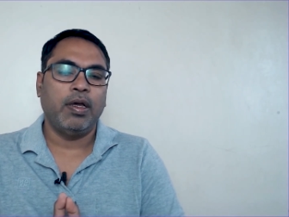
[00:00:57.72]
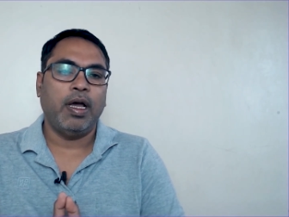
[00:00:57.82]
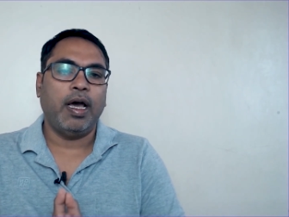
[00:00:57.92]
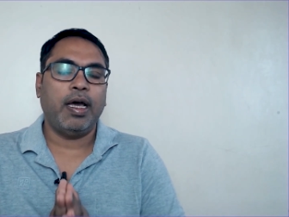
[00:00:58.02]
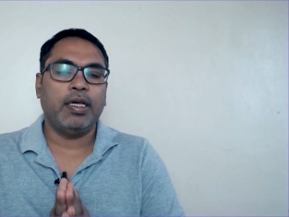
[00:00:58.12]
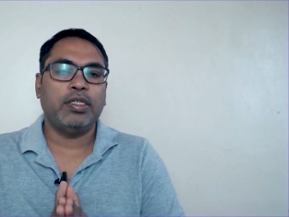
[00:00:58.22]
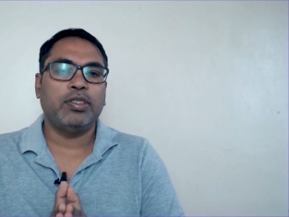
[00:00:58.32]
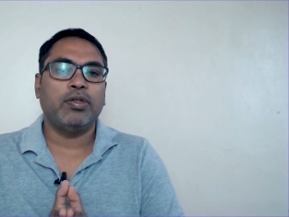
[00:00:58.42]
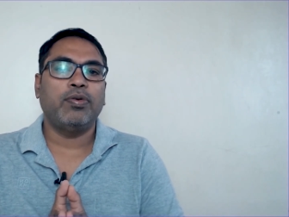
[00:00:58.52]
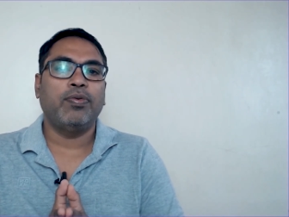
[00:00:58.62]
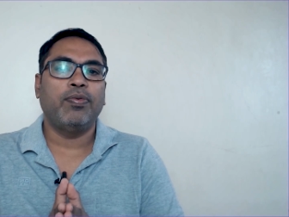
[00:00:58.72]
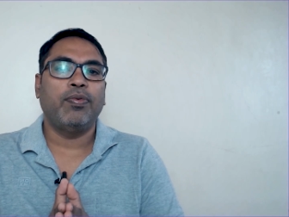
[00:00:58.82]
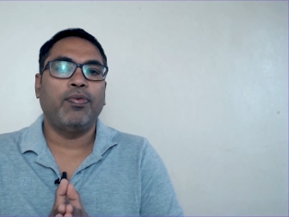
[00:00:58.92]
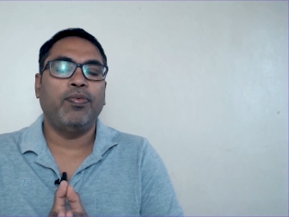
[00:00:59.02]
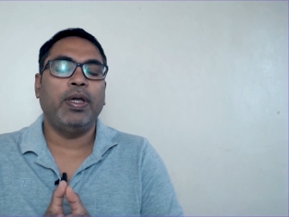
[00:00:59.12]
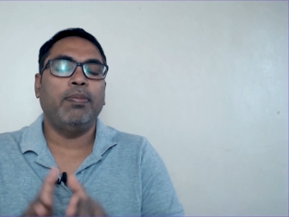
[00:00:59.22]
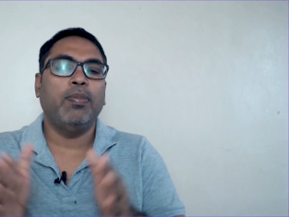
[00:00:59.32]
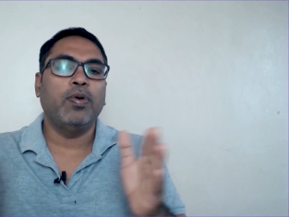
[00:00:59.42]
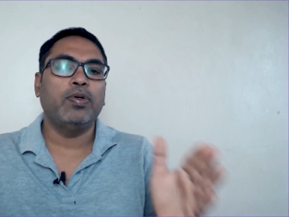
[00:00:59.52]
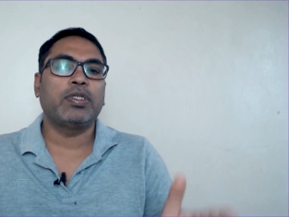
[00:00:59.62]
As we
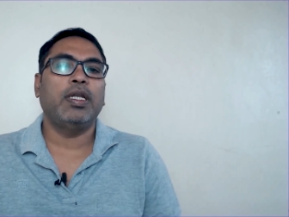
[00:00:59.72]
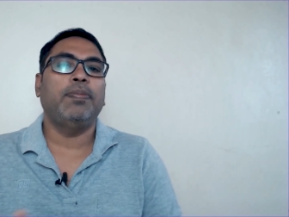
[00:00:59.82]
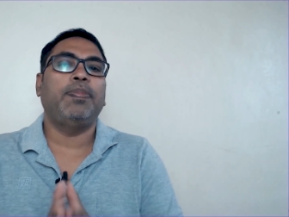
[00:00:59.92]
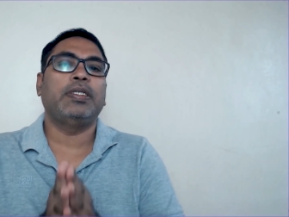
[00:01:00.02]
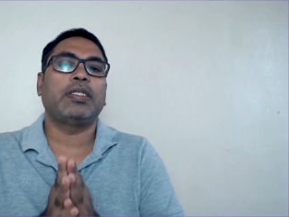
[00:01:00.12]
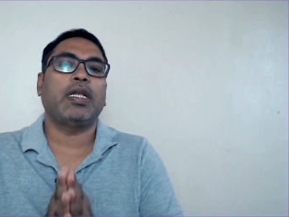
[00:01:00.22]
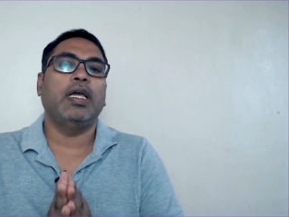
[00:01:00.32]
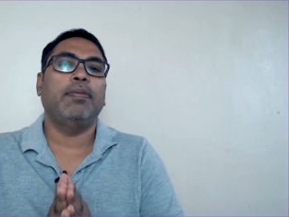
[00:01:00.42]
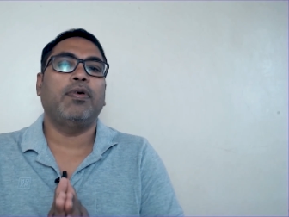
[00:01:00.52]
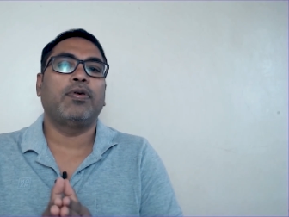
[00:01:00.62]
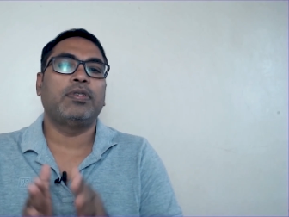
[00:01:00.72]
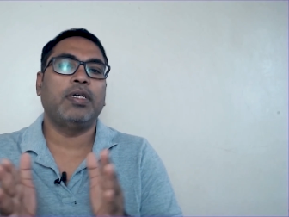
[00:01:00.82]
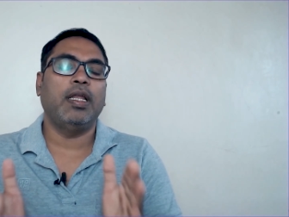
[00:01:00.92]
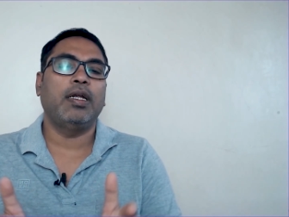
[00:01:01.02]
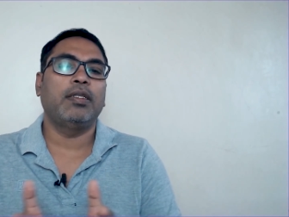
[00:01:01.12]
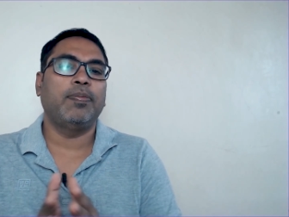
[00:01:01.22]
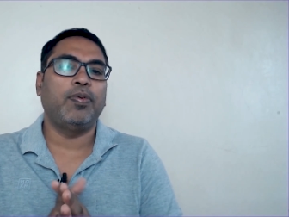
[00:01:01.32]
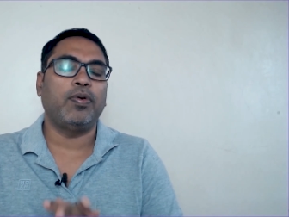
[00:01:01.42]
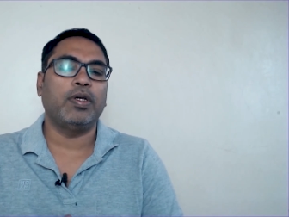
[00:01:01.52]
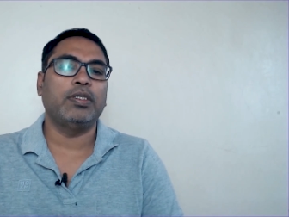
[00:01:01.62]
mostly prescribe or select the
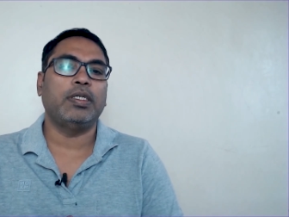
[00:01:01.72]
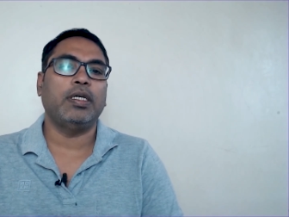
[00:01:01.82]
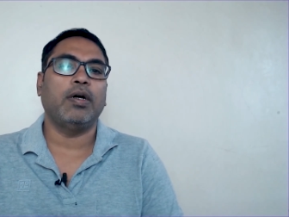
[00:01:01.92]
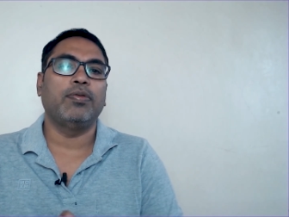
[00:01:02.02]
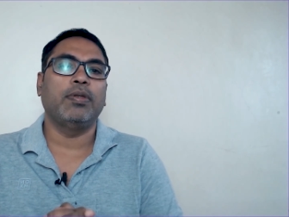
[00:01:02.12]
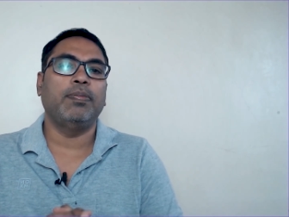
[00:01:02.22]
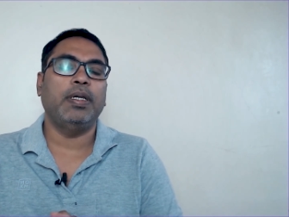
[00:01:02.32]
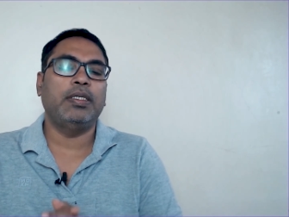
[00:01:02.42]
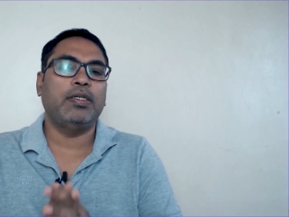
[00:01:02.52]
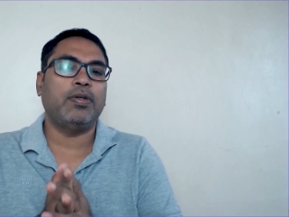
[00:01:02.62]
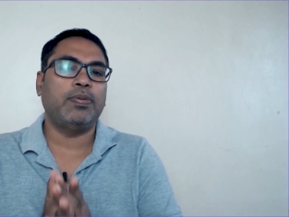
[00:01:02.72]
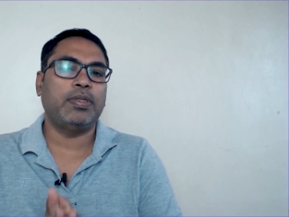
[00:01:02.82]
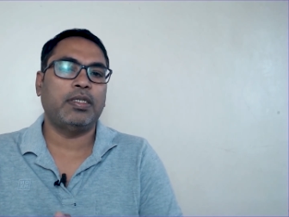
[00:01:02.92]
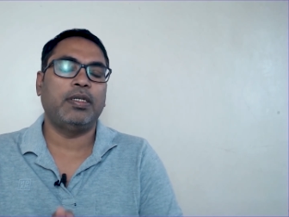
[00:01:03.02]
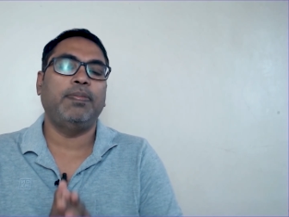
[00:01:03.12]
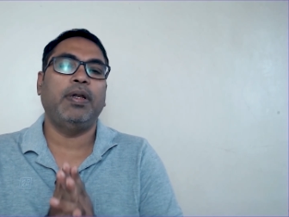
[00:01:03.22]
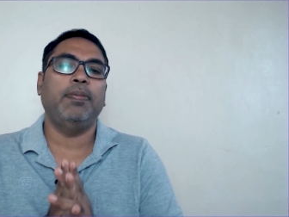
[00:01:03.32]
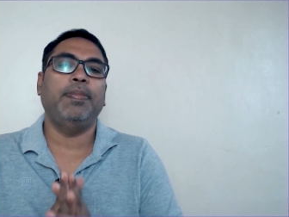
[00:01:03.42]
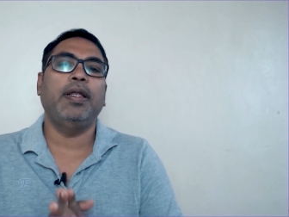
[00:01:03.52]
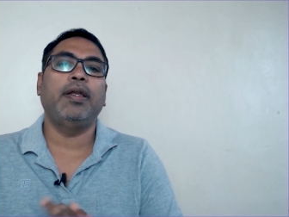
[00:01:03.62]
potency on the basis of
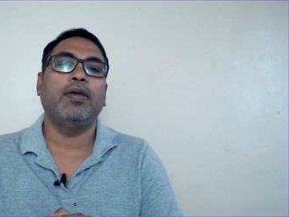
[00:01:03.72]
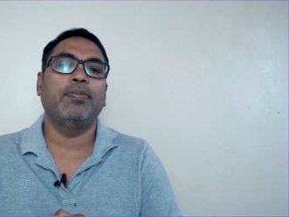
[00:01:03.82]
susceptibility of